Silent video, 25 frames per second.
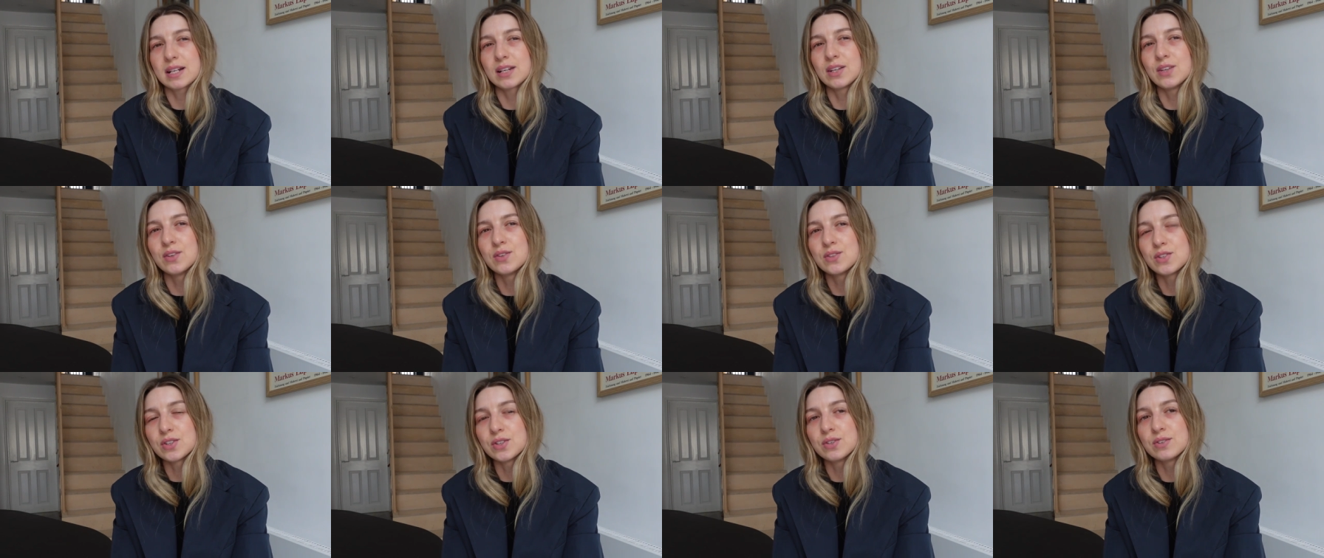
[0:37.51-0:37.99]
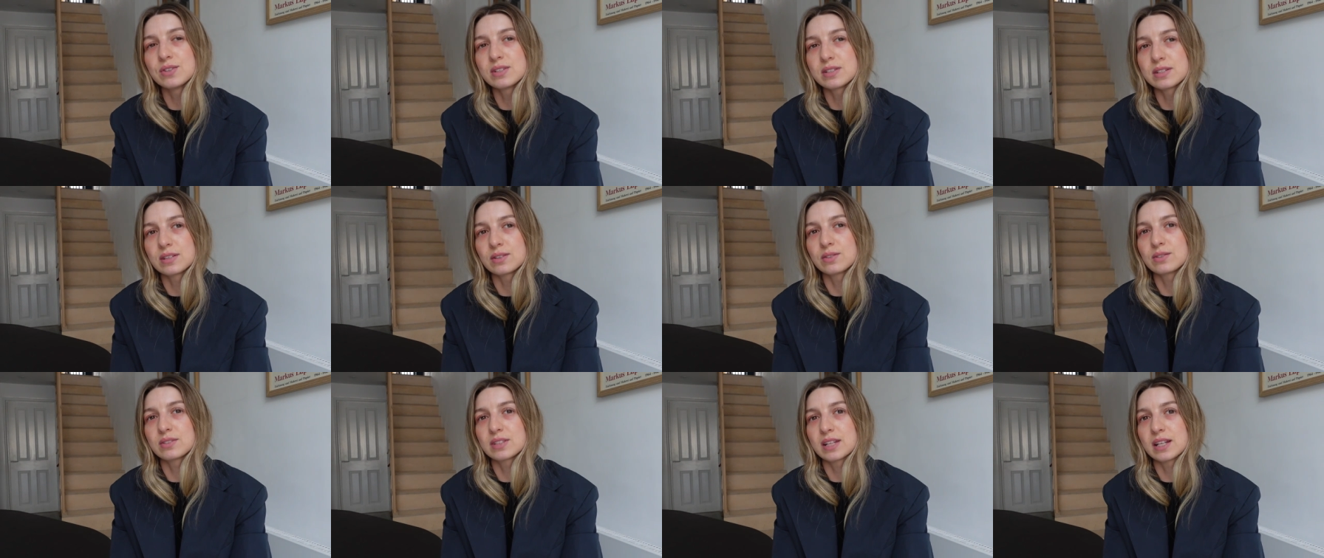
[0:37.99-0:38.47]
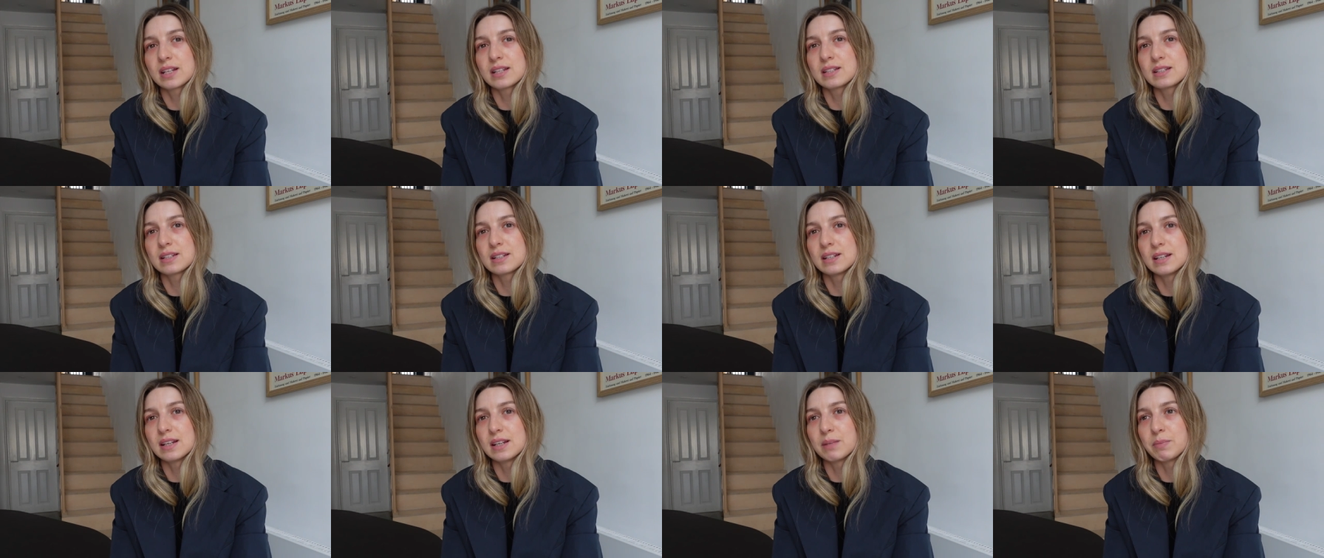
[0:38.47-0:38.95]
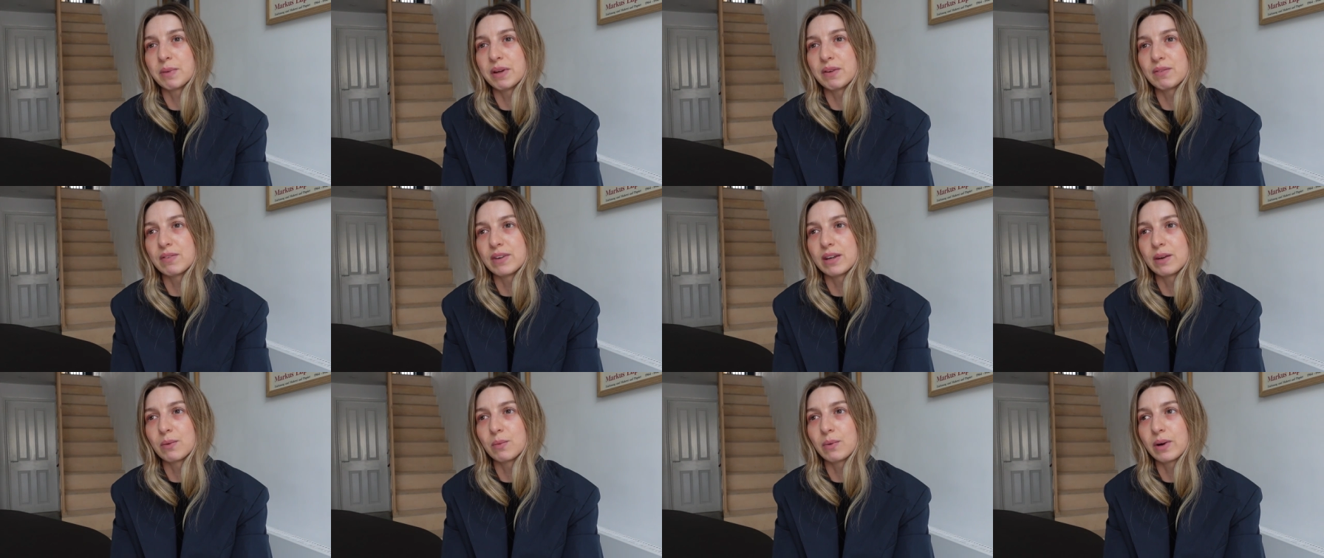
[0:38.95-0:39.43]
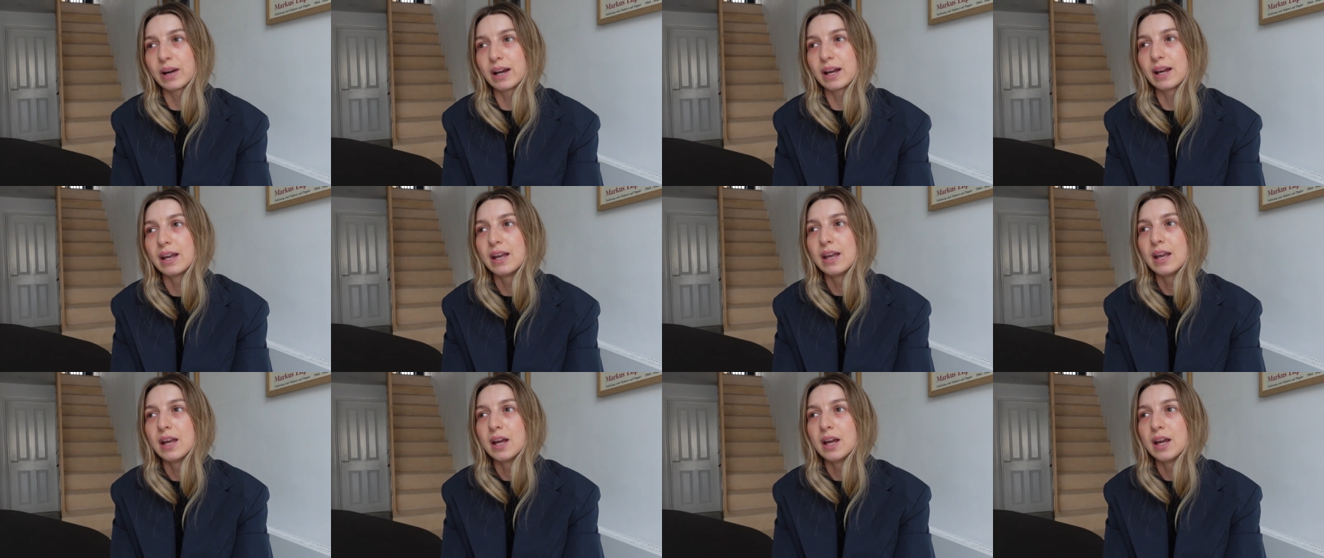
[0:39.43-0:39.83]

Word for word: and you do still tend to need a bit of knitwear.